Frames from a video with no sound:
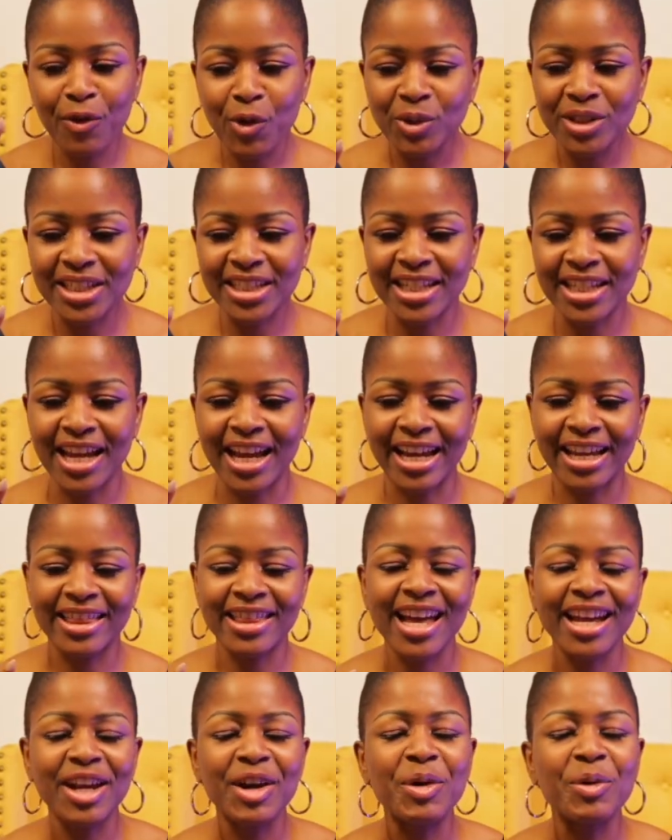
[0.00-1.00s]
sign that
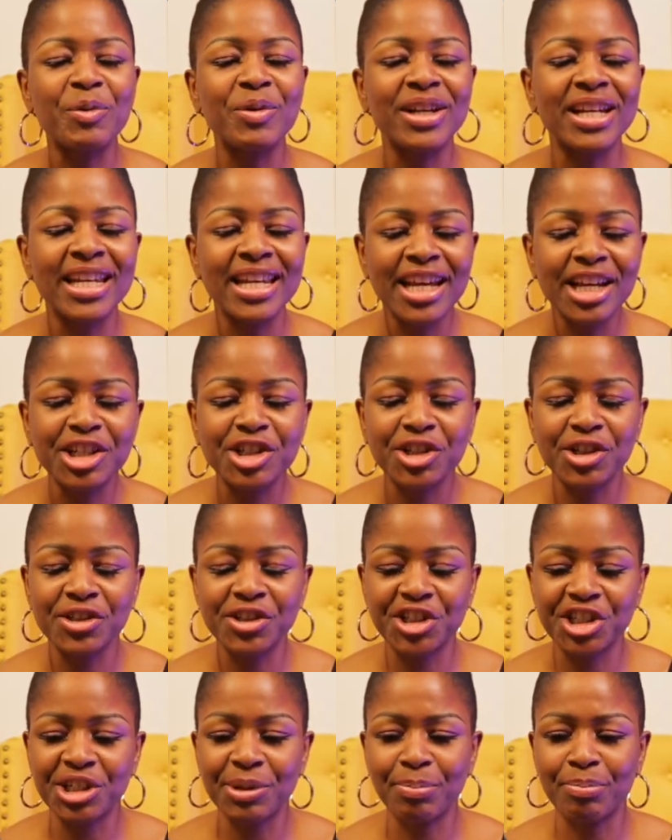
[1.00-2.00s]
a
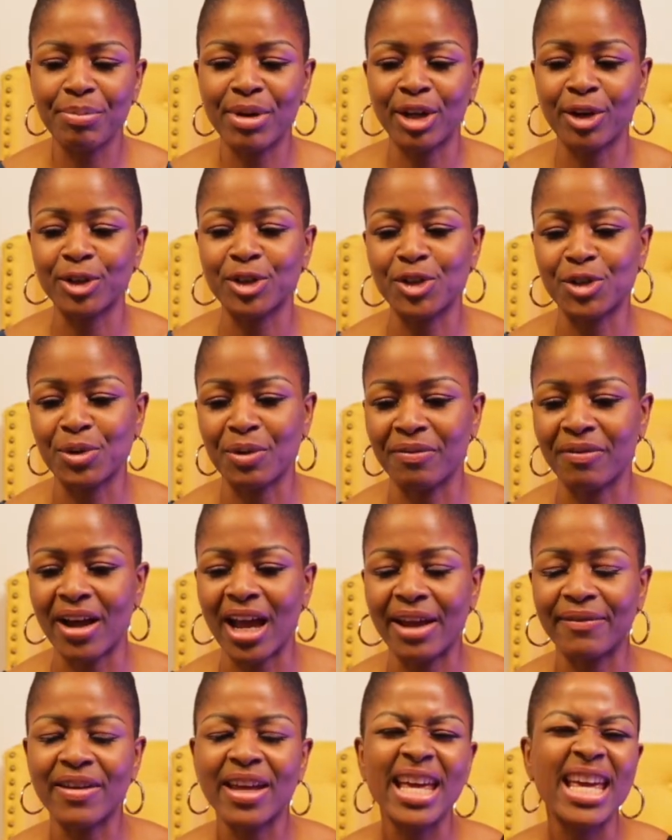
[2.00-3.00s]
relationship may not survive
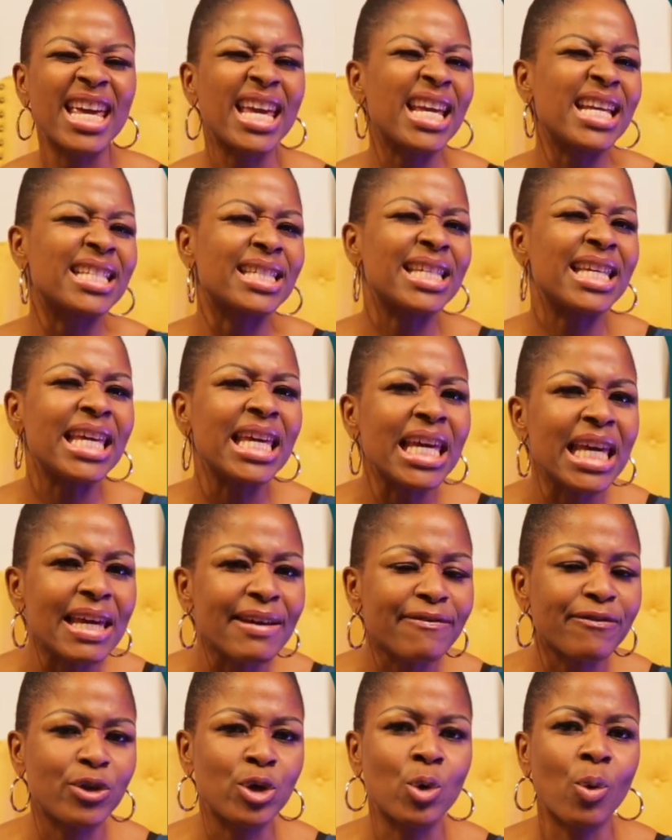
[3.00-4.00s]
is if
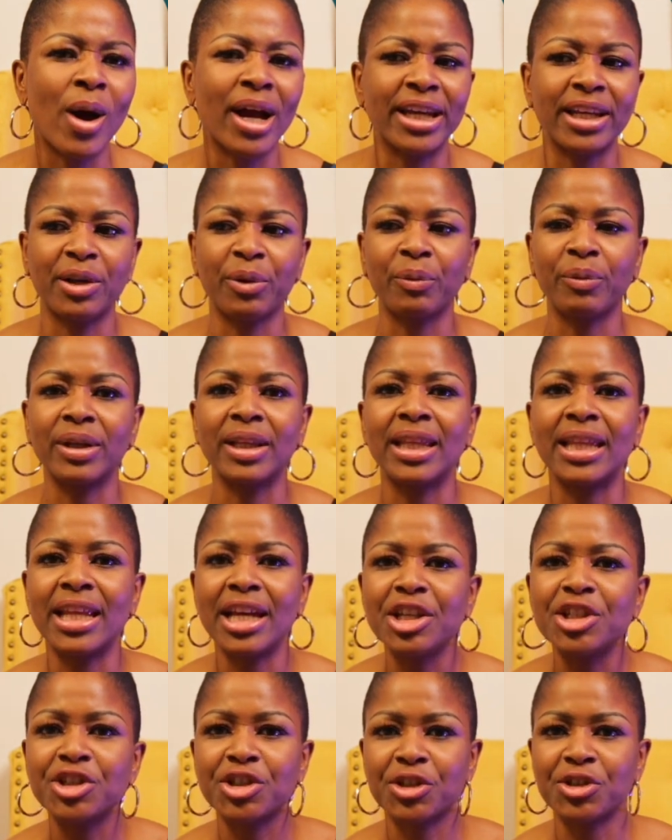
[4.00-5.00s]
you are in a
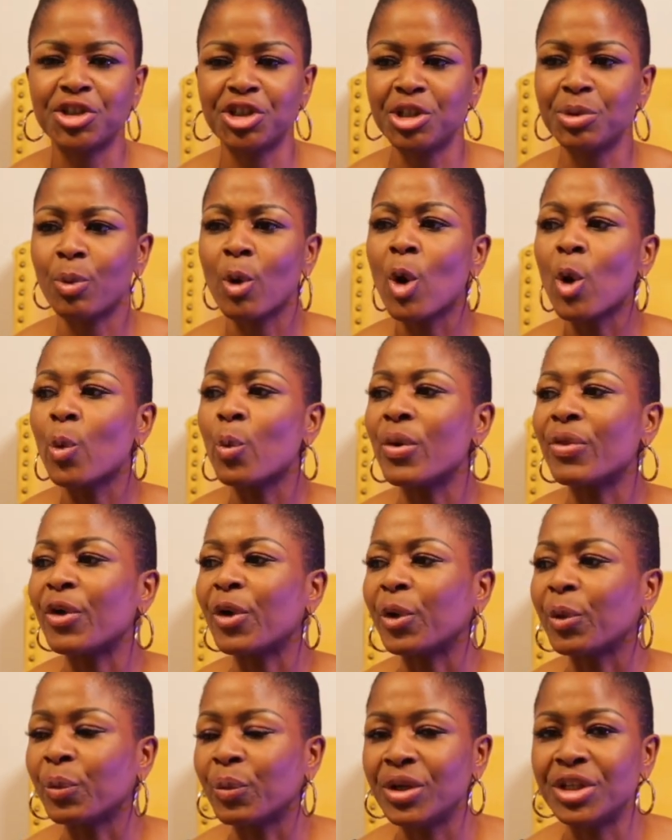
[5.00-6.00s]
relationship with a
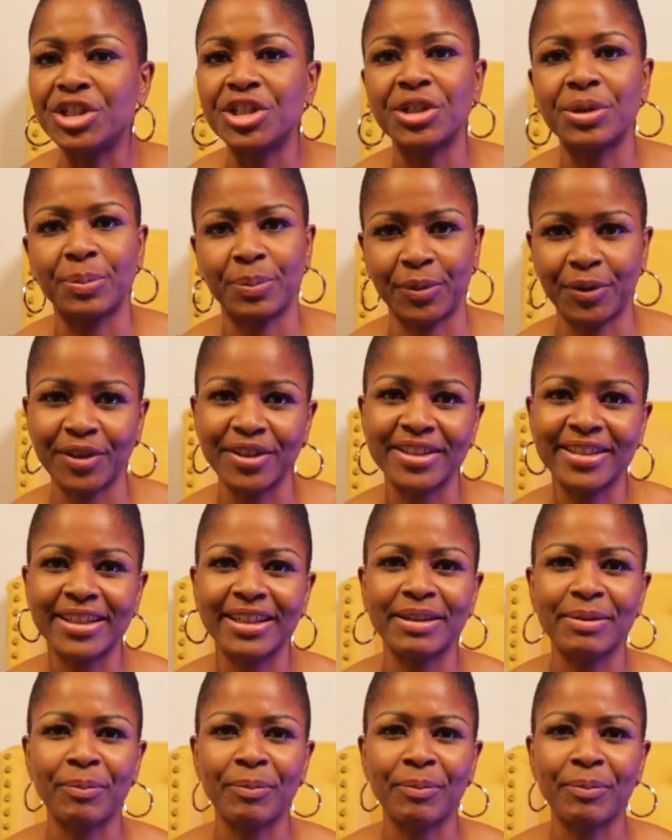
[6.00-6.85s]
rigid person.